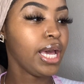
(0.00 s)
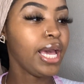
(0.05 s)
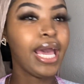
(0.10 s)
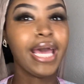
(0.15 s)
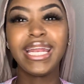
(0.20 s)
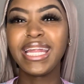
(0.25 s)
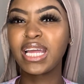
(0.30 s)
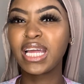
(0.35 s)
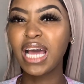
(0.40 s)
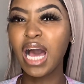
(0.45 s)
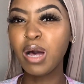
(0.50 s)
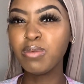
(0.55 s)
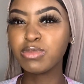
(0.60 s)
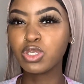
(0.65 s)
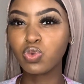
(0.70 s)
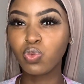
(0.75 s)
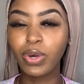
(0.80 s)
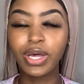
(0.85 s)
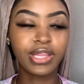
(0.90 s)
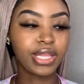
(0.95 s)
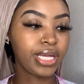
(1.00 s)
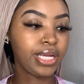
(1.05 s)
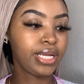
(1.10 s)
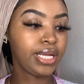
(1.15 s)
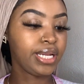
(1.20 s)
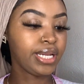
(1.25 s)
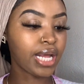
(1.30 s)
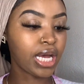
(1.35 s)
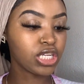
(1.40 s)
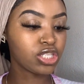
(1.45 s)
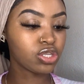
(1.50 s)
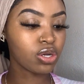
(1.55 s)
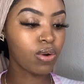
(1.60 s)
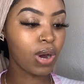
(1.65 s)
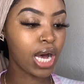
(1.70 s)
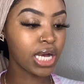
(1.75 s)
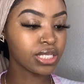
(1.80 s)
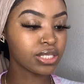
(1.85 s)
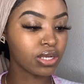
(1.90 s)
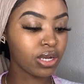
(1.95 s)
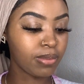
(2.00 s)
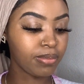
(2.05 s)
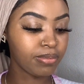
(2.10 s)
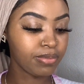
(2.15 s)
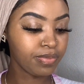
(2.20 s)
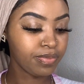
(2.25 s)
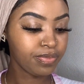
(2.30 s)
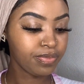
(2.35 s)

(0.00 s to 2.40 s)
And it comes with it, and that's so awesome.